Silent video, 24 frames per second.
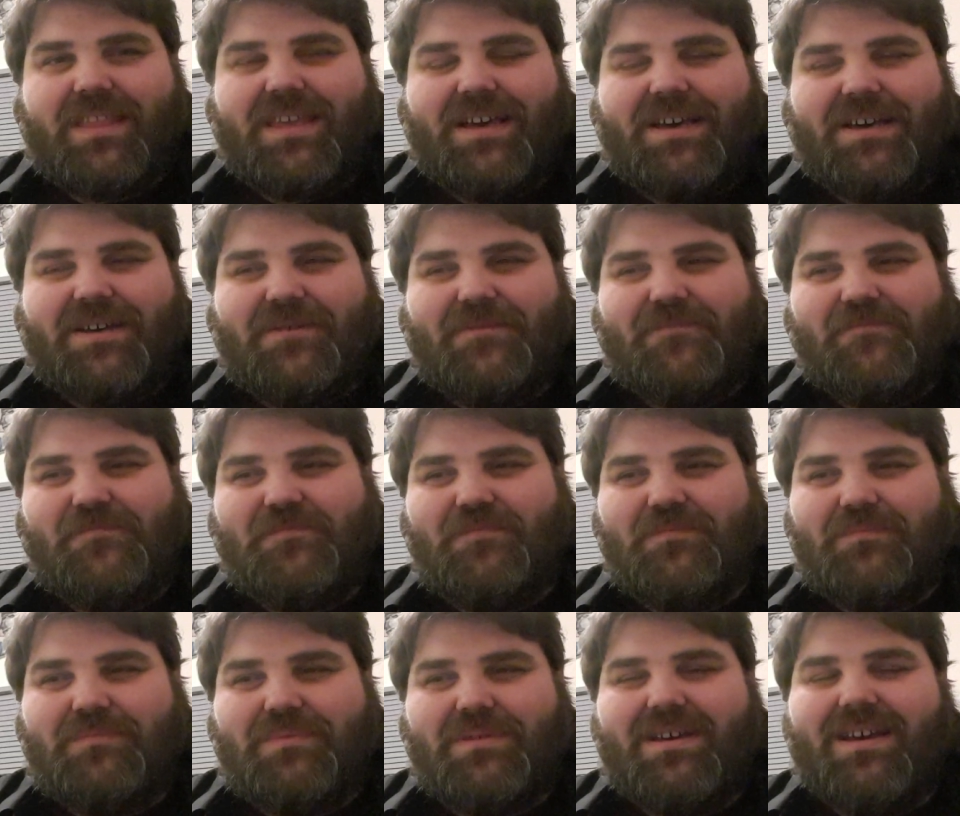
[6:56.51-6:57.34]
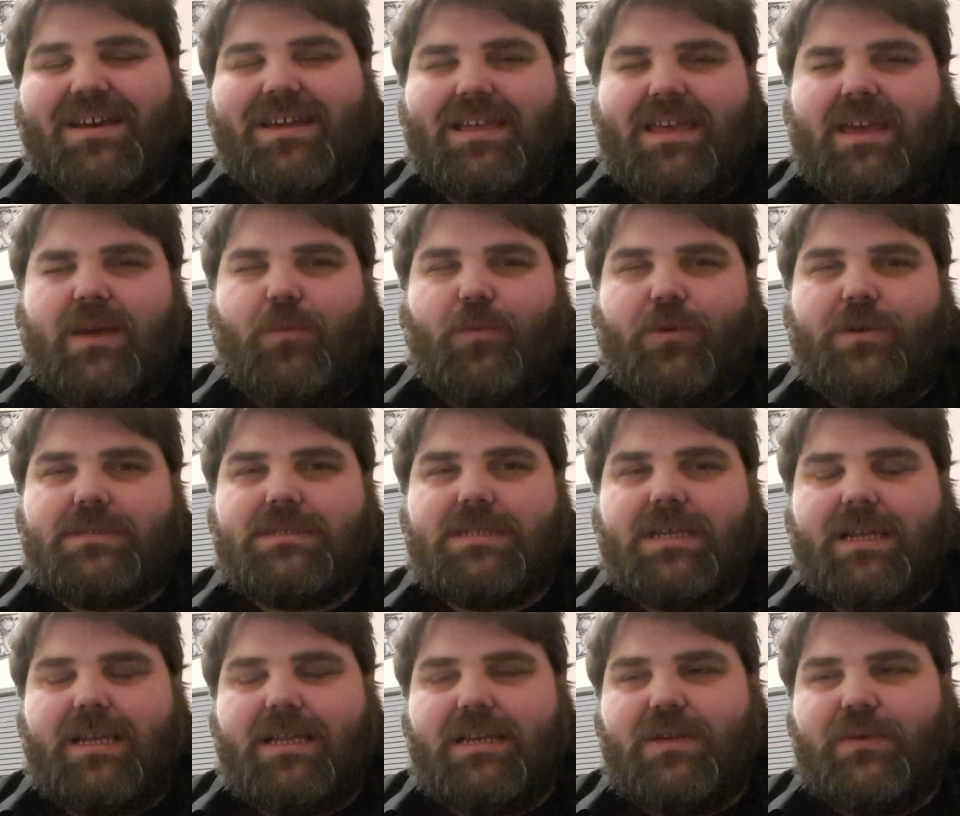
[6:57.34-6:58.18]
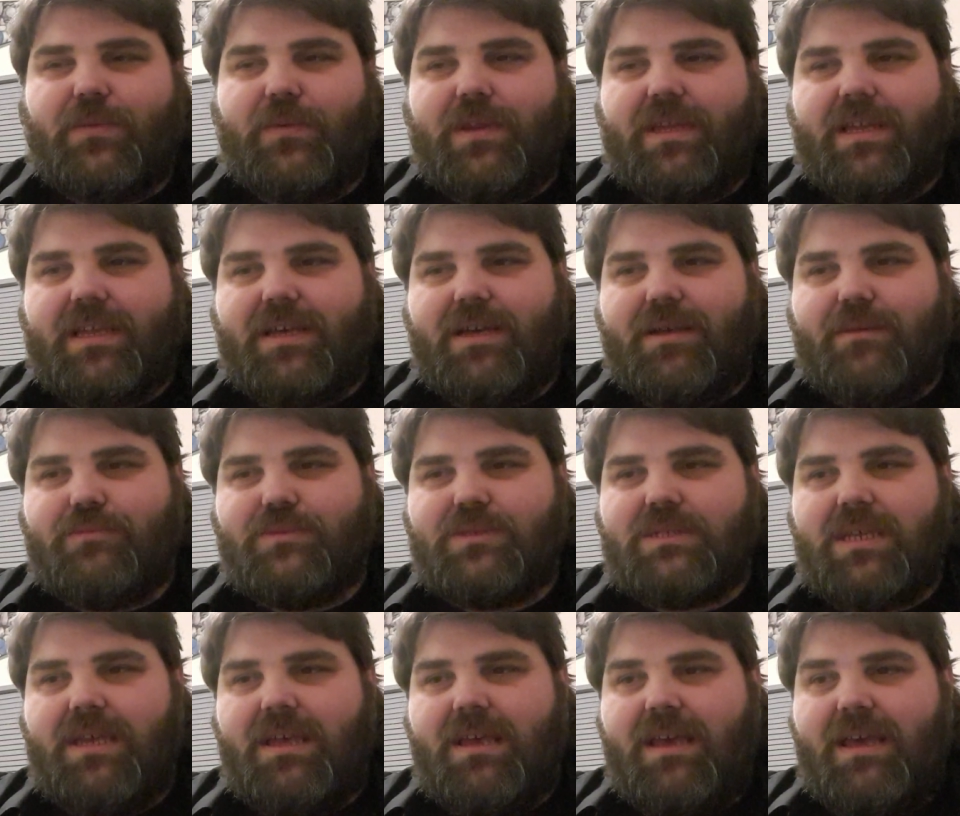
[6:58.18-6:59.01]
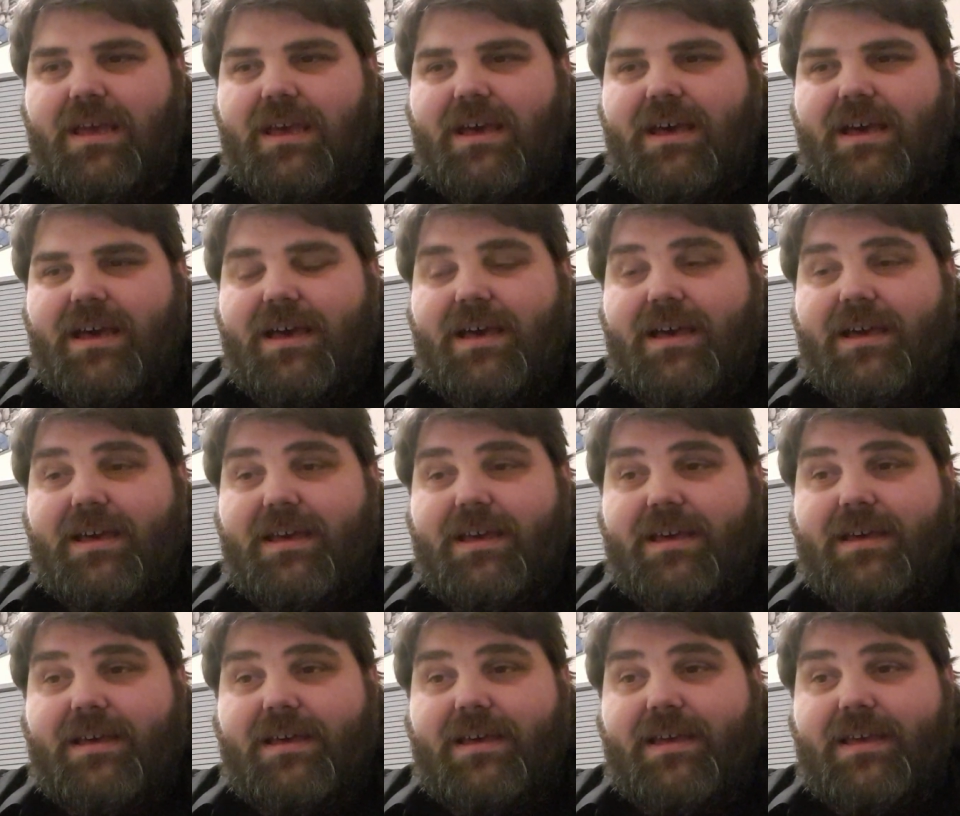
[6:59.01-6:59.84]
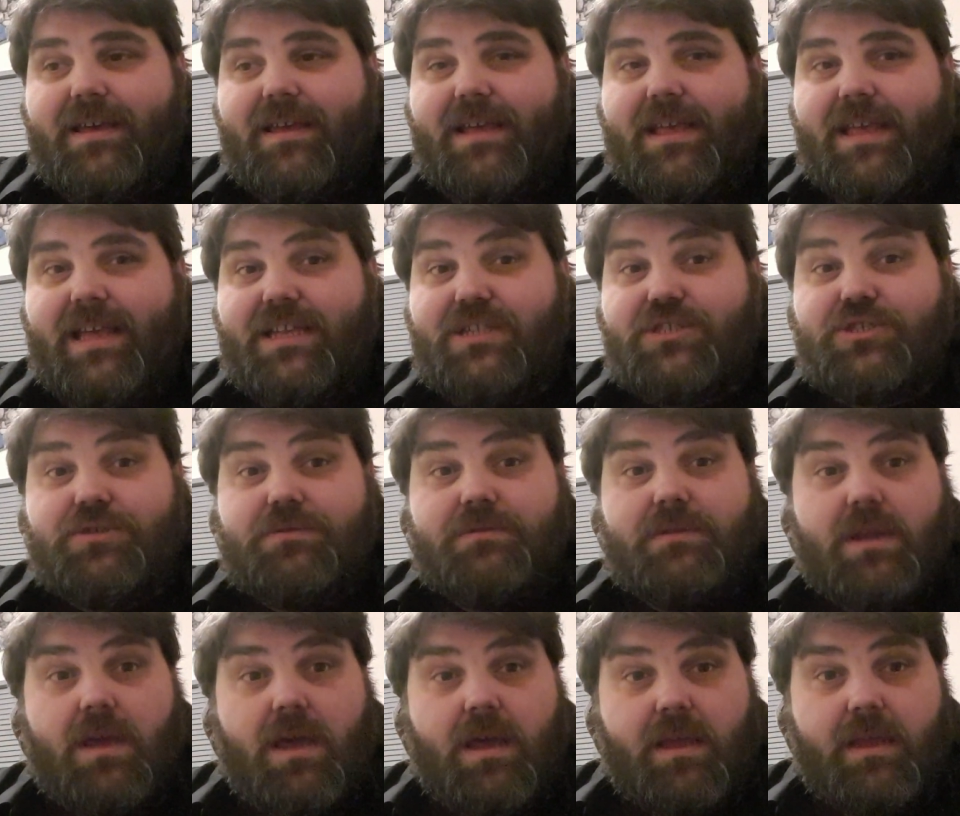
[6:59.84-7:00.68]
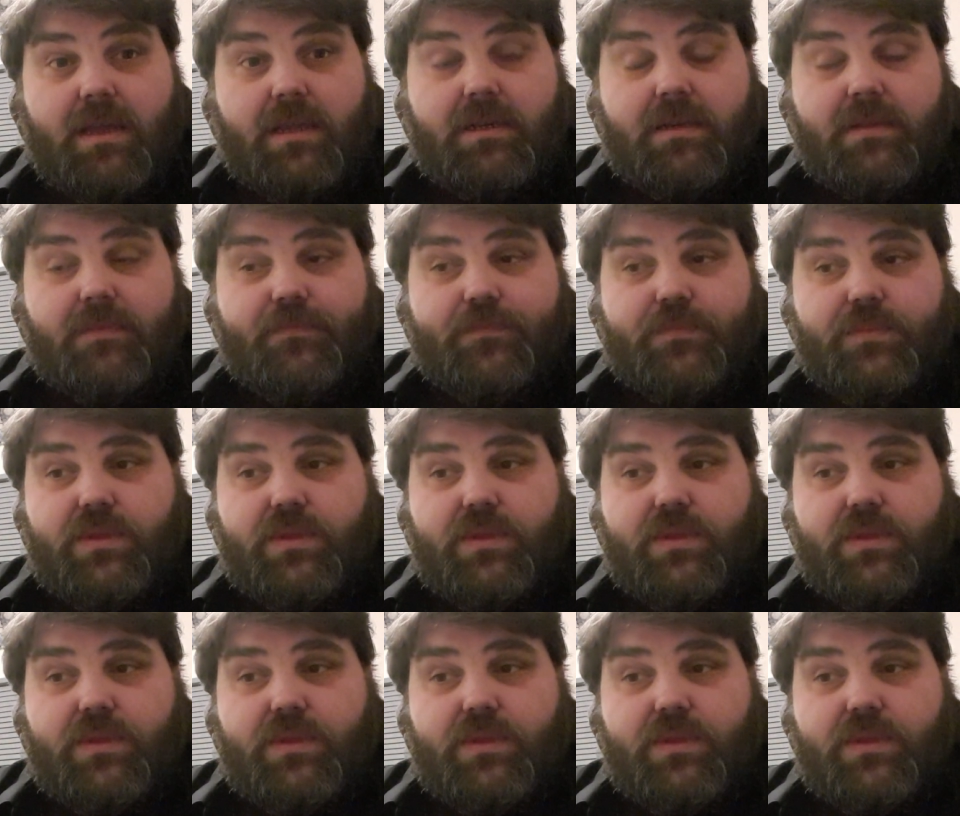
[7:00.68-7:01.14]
But again, we'll take a look when it comes. Issue 9,